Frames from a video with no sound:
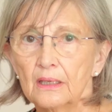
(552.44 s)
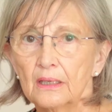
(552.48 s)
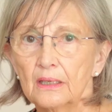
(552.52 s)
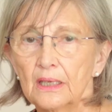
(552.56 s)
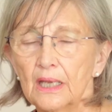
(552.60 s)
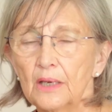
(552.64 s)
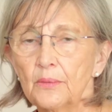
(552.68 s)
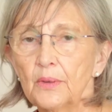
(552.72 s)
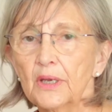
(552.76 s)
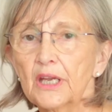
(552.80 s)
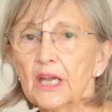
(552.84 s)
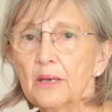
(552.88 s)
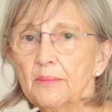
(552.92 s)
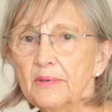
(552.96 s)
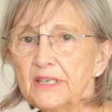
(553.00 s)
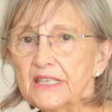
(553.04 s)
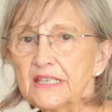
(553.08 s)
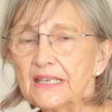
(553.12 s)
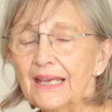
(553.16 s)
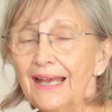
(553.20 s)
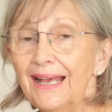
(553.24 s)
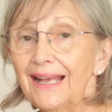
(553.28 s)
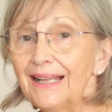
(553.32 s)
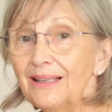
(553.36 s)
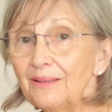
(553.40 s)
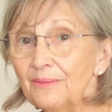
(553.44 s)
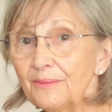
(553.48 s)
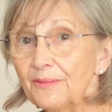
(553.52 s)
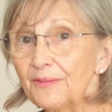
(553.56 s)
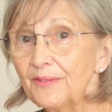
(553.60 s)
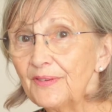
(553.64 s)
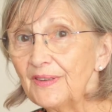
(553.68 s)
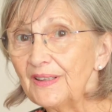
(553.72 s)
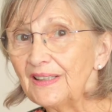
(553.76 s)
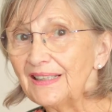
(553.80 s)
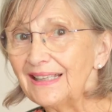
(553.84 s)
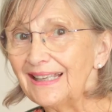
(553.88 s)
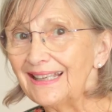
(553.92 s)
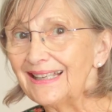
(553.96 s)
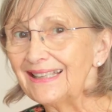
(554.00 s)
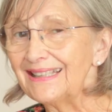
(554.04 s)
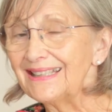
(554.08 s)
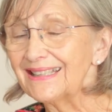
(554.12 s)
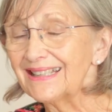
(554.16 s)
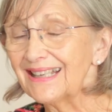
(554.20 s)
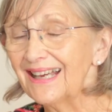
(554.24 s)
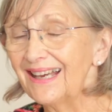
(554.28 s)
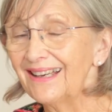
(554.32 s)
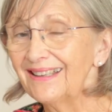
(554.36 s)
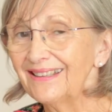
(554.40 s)
Now we're coming to helpful
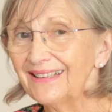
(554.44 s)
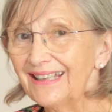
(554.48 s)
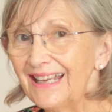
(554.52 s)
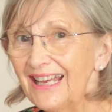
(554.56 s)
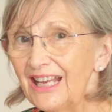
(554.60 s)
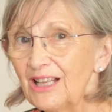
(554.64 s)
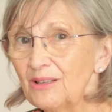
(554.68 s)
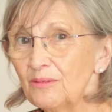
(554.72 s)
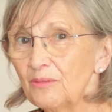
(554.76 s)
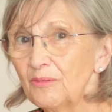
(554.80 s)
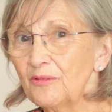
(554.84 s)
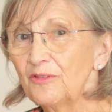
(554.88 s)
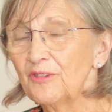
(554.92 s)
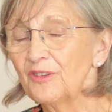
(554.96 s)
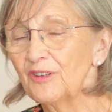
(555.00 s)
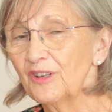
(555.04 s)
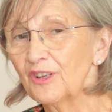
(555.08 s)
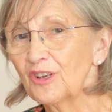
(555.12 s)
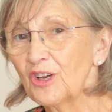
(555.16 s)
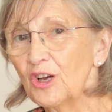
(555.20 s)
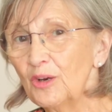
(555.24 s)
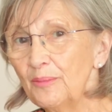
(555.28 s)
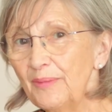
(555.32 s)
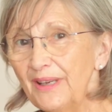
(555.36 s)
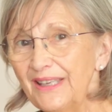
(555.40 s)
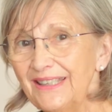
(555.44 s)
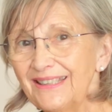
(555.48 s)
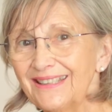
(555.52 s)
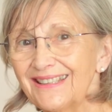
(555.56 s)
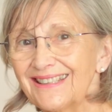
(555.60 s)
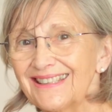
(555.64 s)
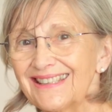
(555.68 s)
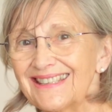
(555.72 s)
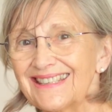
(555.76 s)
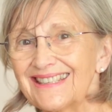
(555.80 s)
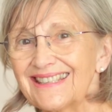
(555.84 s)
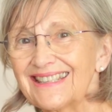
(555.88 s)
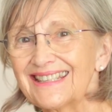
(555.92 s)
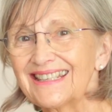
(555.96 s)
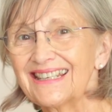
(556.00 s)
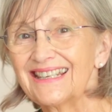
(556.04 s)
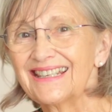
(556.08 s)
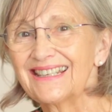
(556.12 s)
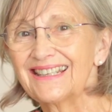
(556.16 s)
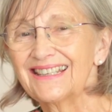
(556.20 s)
and unhelpful comments.